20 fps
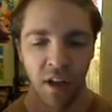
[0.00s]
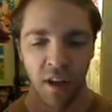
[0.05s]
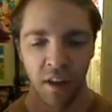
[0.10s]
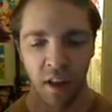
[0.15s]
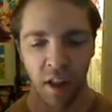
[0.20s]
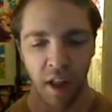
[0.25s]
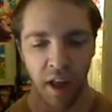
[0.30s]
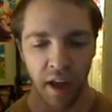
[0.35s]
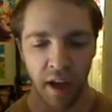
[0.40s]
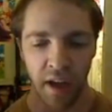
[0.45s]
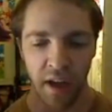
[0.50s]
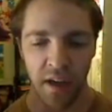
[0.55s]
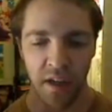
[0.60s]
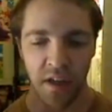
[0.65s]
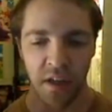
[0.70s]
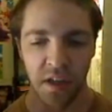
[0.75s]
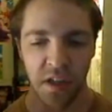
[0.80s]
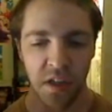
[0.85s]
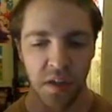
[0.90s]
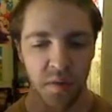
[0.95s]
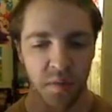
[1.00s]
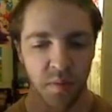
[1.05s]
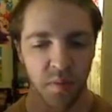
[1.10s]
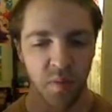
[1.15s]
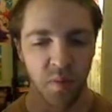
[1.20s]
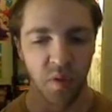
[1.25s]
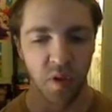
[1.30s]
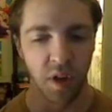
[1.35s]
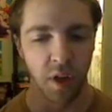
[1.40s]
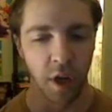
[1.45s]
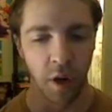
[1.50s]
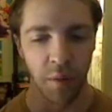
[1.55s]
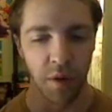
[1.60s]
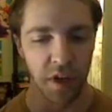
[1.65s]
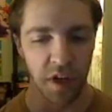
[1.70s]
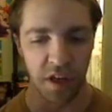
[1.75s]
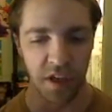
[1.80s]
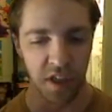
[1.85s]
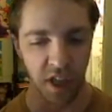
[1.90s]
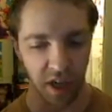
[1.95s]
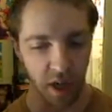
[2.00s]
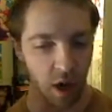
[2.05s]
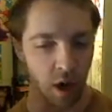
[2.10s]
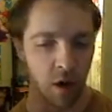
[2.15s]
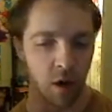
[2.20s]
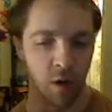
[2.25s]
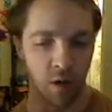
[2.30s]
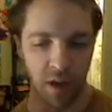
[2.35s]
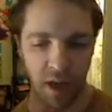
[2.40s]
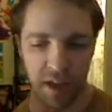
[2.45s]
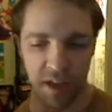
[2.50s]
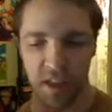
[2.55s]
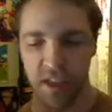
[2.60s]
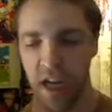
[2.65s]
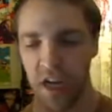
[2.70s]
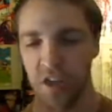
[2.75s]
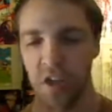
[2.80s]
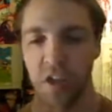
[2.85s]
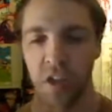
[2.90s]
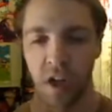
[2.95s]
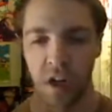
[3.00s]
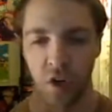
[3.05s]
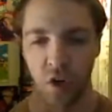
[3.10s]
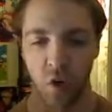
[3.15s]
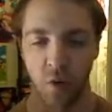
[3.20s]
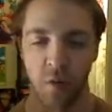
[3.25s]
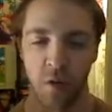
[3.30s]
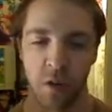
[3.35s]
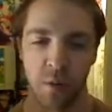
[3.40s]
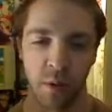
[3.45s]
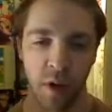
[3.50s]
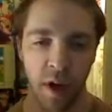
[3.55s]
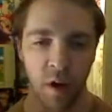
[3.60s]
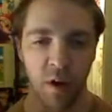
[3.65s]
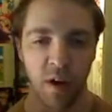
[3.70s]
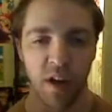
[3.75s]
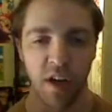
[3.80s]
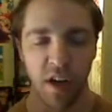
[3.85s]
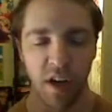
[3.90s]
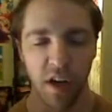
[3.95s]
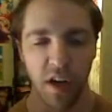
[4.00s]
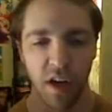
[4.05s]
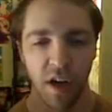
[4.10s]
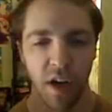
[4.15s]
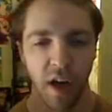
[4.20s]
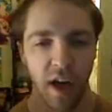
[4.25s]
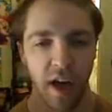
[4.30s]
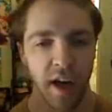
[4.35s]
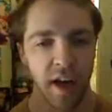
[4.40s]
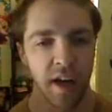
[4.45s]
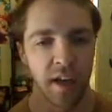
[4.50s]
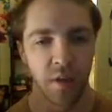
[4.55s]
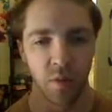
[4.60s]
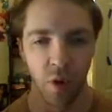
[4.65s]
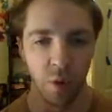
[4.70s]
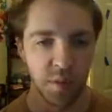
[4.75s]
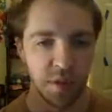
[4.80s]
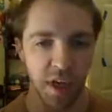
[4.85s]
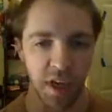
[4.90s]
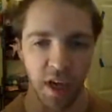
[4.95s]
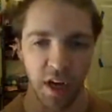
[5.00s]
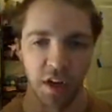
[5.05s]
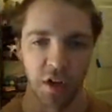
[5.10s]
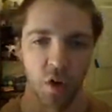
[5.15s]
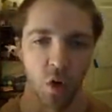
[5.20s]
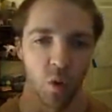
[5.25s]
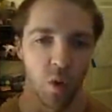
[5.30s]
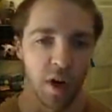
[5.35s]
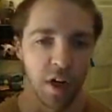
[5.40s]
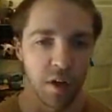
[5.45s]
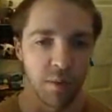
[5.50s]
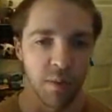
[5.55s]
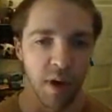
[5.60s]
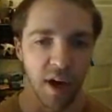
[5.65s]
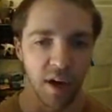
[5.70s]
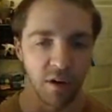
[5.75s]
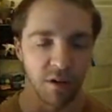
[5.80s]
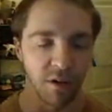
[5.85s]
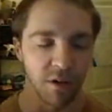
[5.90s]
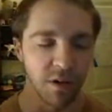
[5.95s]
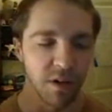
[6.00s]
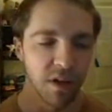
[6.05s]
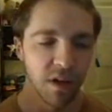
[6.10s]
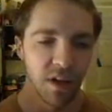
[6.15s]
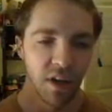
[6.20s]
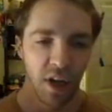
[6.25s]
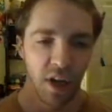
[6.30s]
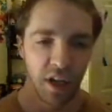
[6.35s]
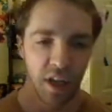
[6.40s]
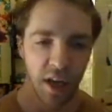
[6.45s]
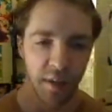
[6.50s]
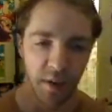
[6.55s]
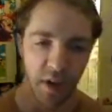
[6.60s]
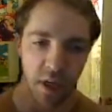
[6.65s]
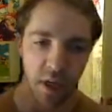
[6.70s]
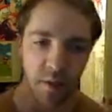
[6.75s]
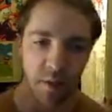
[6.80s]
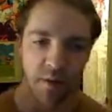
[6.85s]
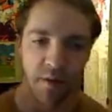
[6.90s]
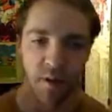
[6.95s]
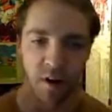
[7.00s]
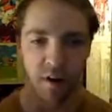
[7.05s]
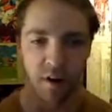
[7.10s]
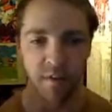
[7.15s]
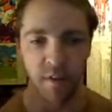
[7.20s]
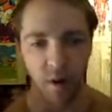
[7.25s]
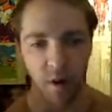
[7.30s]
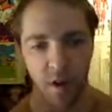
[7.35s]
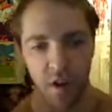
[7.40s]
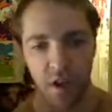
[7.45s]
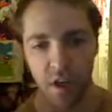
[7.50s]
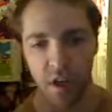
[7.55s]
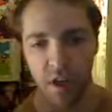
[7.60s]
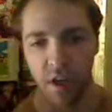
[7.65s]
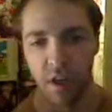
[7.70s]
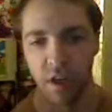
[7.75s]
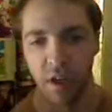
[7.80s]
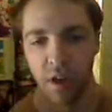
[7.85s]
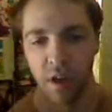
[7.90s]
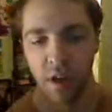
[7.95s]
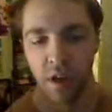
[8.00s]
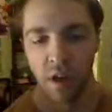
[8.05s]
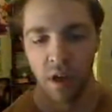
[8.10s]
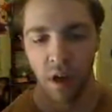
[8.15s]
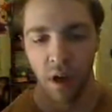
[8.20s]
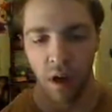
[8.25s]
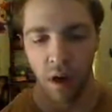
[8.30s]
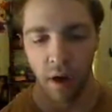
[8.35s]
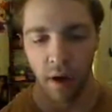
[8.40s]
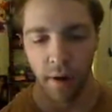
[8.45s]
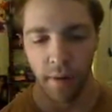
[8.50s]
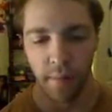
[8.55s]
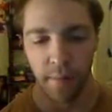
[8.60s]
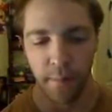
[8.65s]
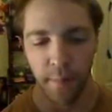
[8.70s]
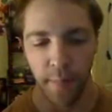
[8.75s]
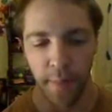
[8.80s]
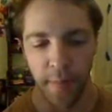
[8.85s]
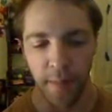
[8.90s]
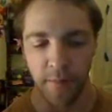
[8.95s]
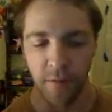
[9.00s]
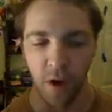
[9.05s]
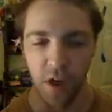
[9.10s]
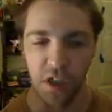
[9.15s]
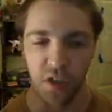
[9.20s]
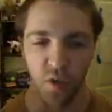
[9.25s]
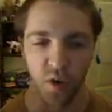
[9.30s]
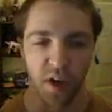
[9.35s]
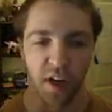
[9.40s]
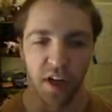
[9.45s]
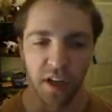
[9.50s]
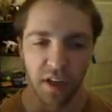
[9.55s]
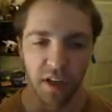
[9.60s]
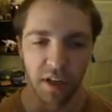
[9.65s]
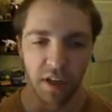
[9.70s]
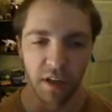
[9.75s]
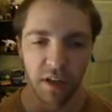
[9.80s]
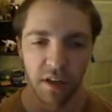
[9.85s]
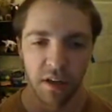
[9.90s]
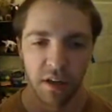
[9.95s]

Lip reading: and because like, oh, that's actually not a traversable area, and whoops, I got into a random battle, and that got to be very, very frustrating,